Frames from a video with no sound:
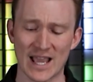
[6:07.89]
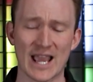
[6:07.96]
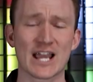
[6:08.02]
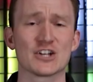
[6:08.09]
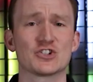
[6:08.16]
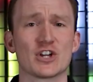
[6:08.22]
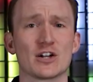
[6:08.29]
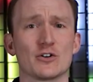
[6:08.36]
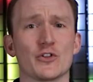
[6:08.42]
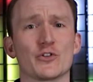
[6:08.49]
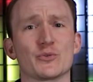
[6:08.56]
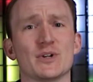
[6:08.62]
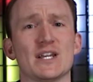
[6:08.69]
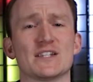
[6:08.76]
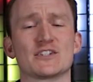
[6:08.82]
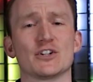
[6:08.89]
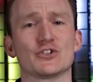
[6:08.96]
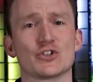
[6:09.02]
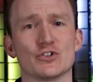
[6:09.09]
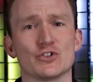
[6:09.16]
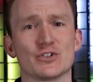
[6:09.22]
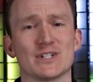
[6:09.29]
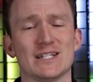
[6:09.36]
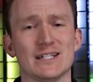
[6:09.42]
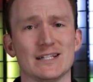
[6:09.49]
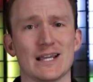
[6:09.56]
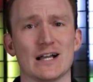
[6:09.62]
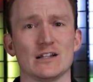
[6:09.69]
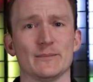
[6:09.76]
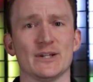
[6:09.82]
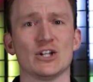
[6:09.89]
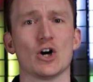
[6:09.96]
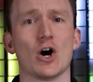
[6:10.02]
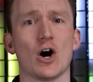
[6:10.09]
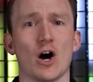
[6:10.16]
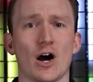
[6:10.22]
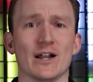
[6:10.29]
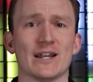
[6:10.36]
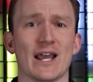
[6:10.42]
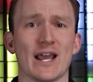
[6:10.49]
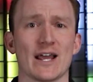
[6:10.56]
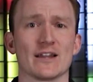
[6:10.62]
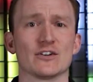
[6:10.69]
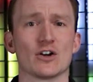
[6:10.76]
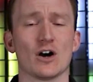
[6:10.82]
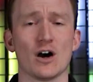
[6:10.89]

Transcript: And channel 3 is going to turn your heating element on and